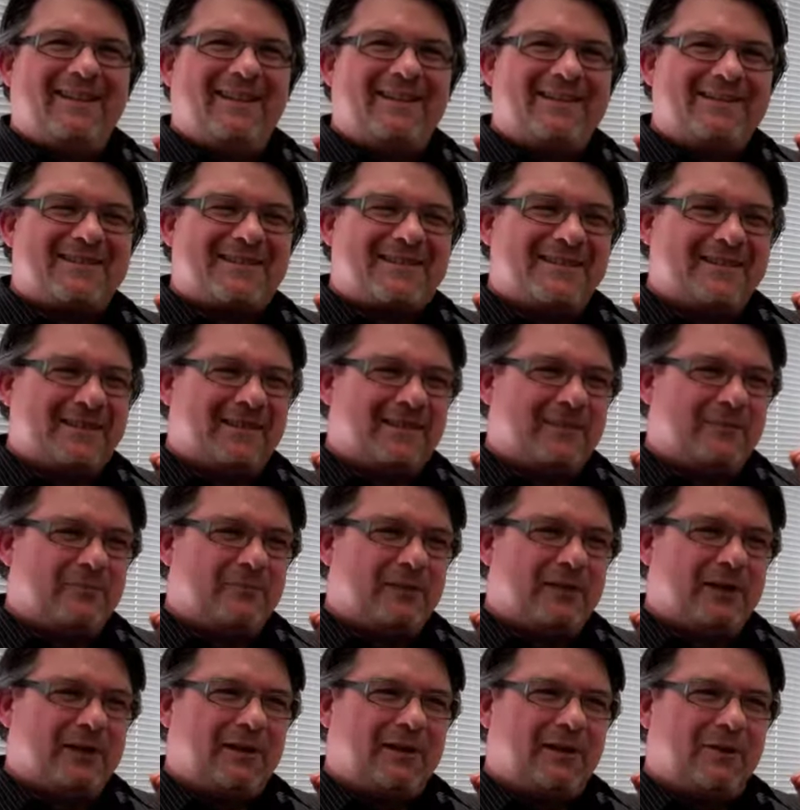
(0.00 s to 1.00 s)
it's
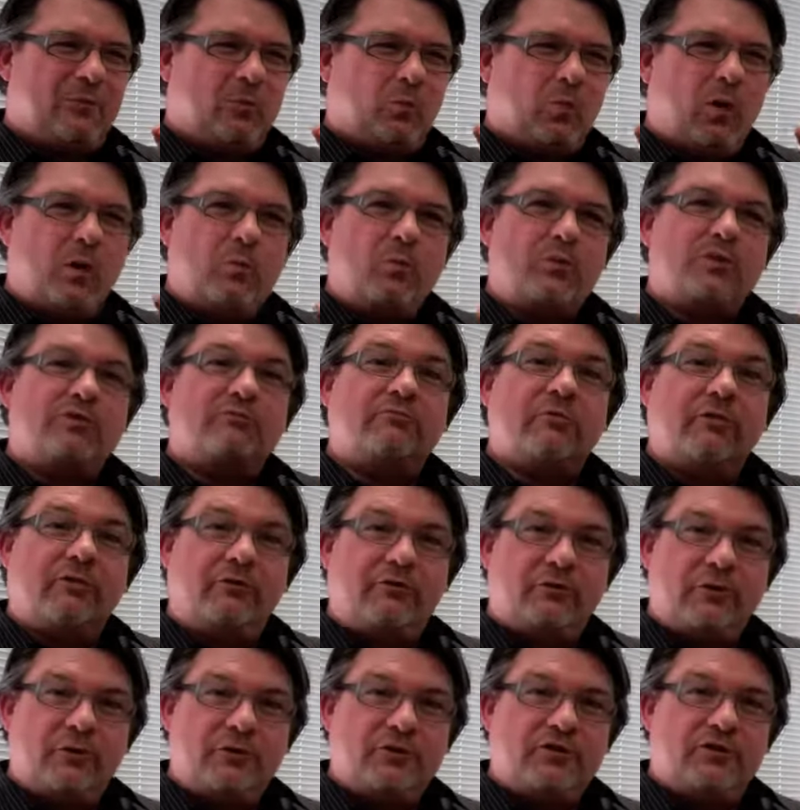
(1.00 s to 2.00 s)
what was
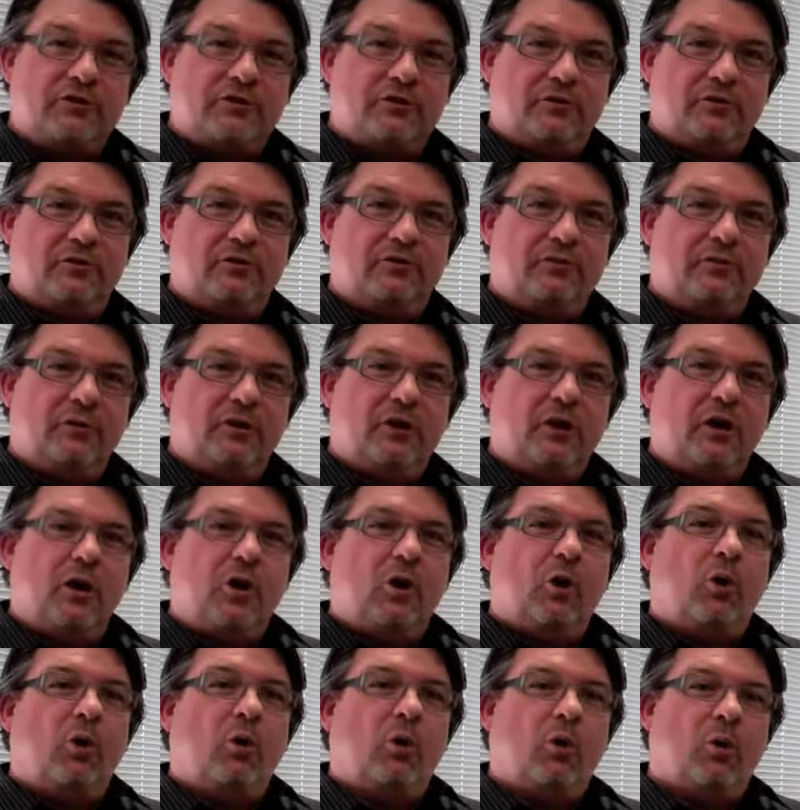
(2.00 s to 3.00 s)
referred to,
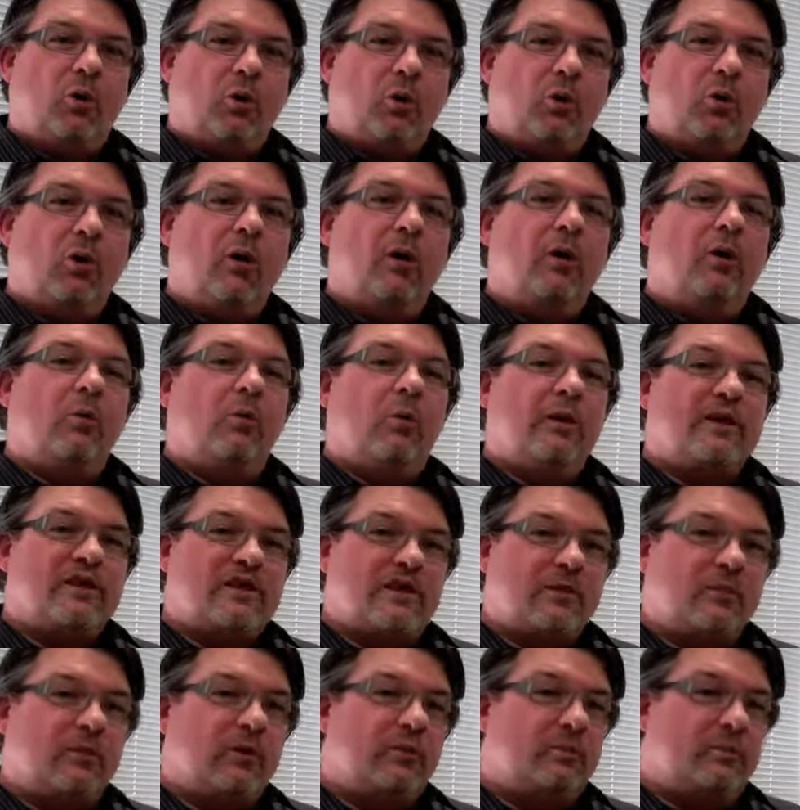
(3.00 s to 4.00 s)
or when
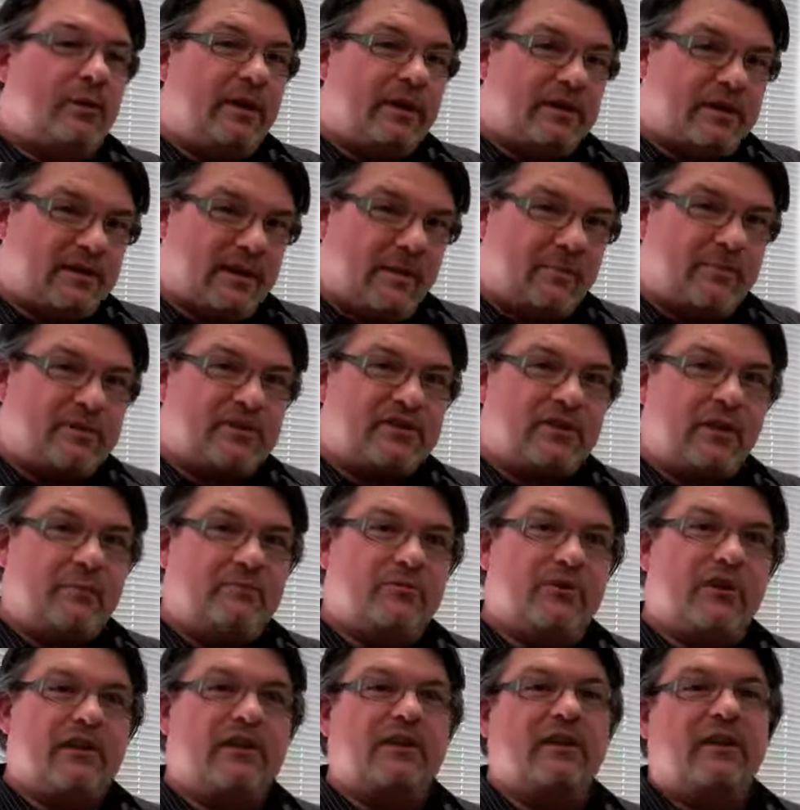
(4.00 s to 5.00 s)
someone picks up a
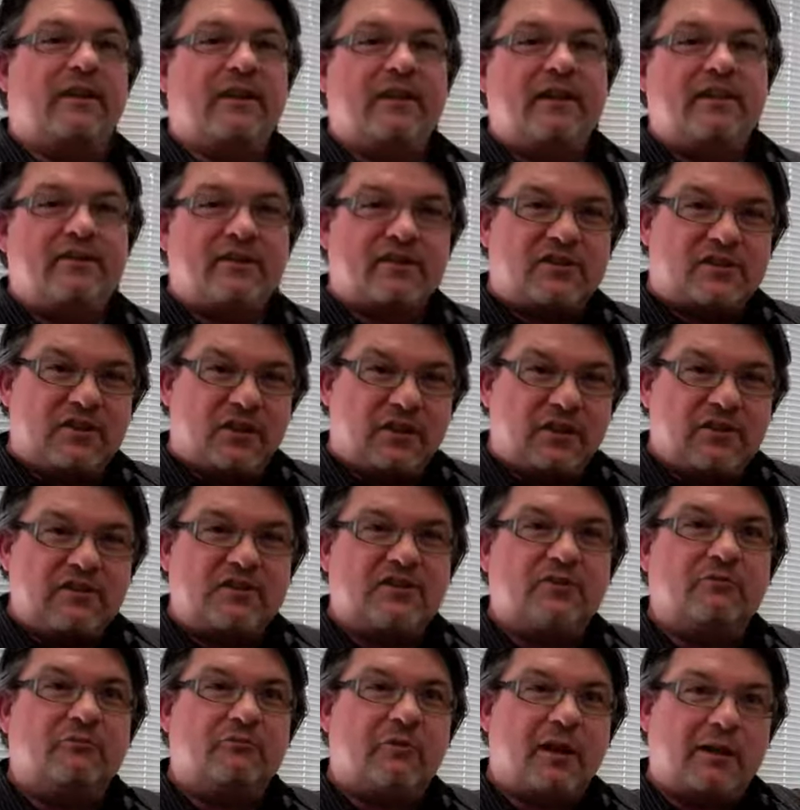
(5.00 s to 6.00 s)
subject and then
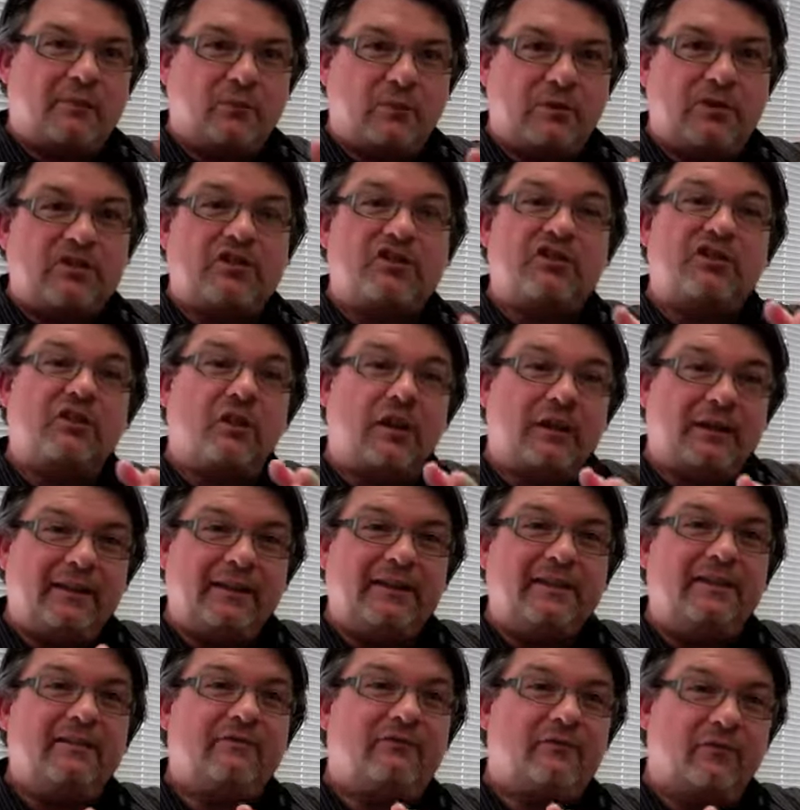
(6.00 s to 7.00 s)
decides to run with a
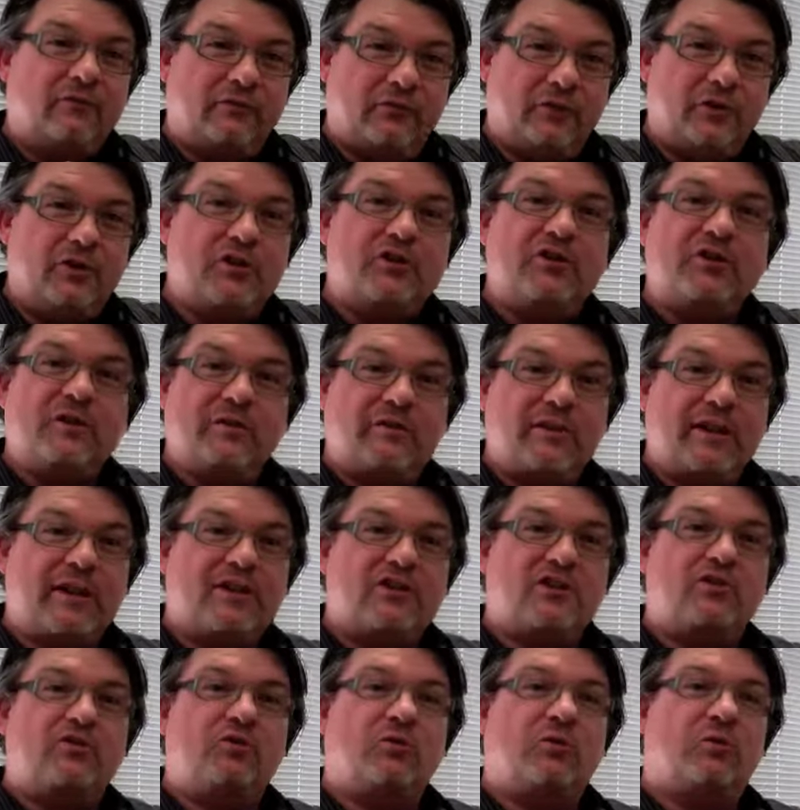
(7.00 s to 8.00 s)
slightly different version of
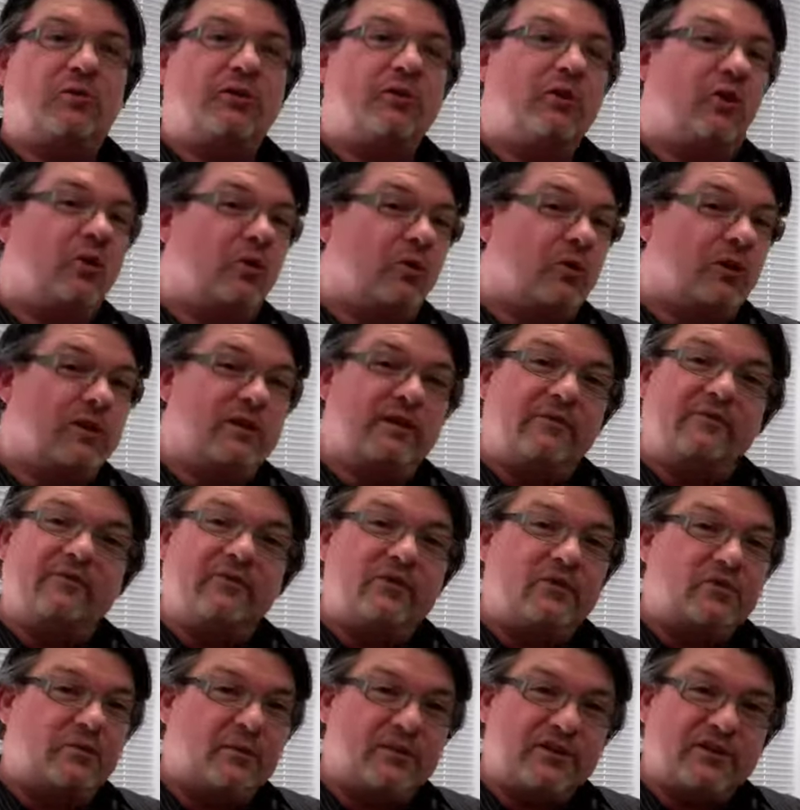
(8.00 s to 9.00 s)
that story or a
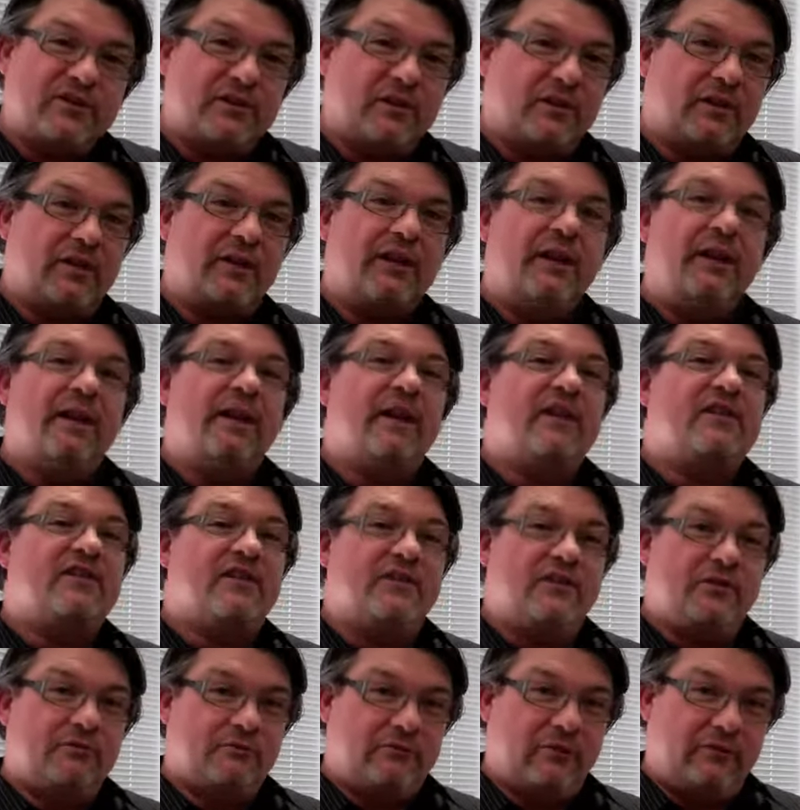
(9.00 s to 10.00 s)
different twist on it,
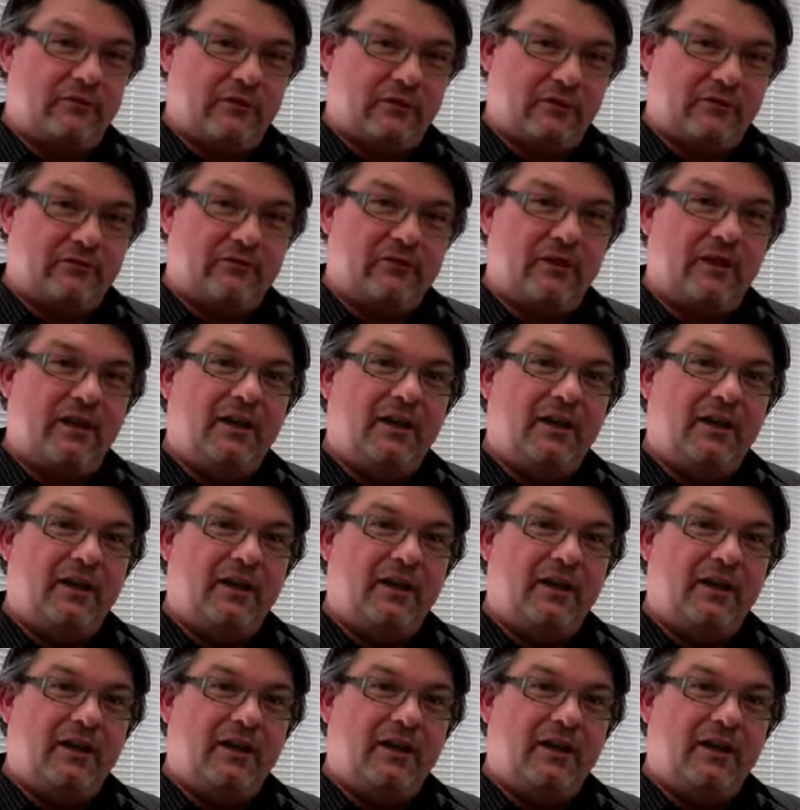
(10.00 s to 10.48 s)
that's a derivative.